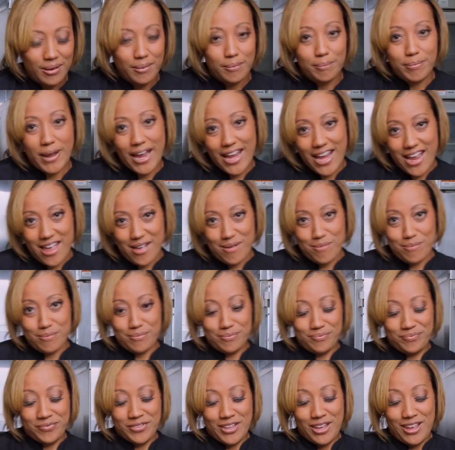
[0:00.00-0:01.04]
bam,
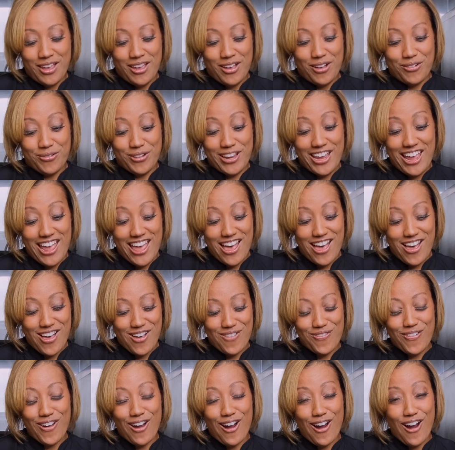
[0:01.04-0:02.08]
we
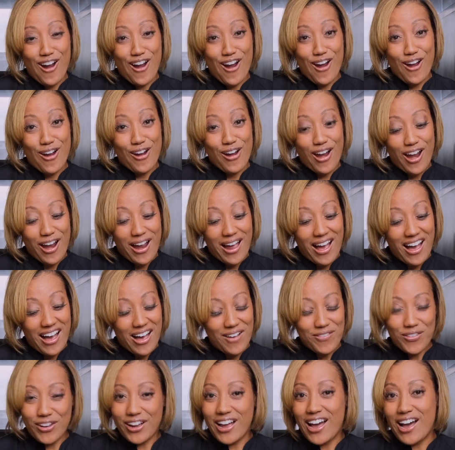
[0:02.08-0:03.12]
have our
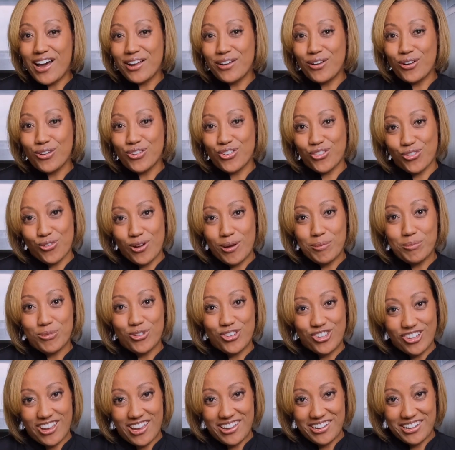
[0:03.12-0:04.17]
avocado shrimp
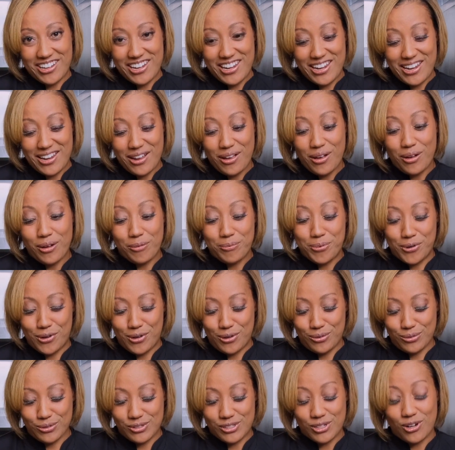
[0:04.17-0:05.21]
chutney
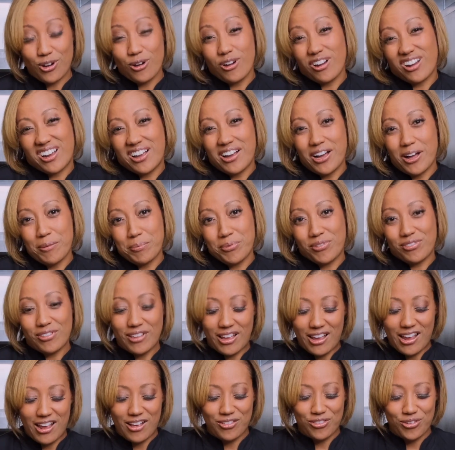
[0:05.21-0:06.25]
bowls, or cups,
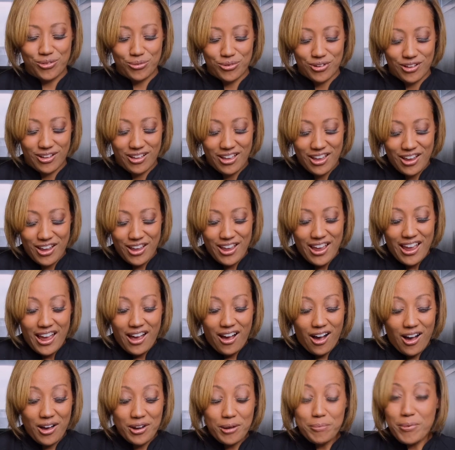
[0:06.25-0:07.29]
as you will,
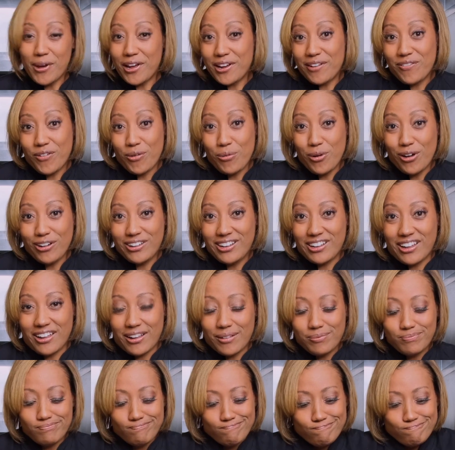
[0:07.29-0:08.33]
on a bed of arugula.
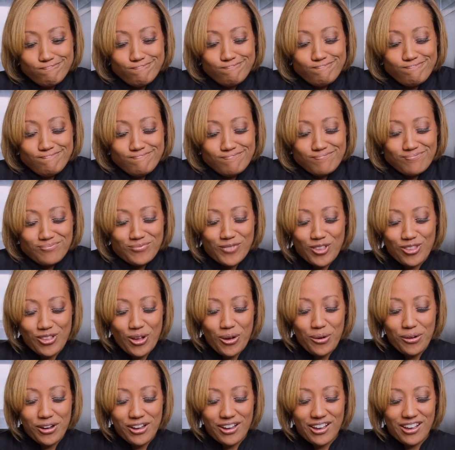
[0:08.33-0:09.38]

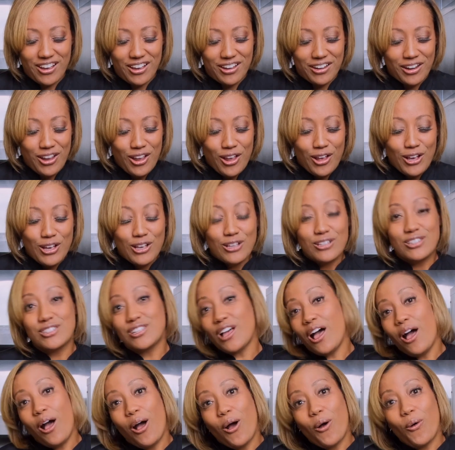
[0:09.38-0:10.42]
So good.
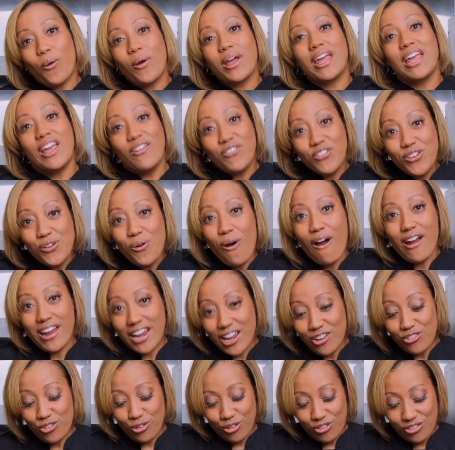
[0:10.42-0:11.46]
So if you are
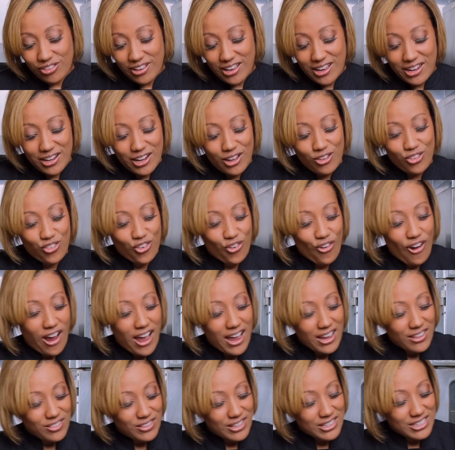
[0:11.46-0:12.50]
interested in
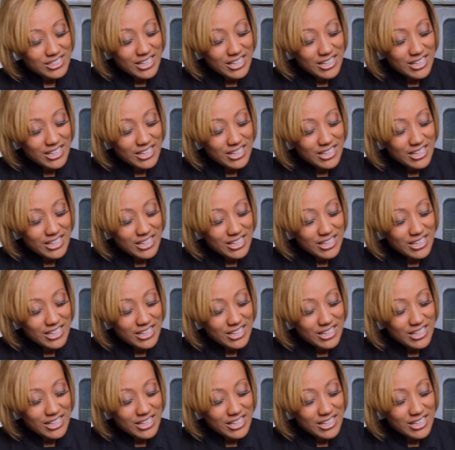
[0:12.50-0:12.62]
trying this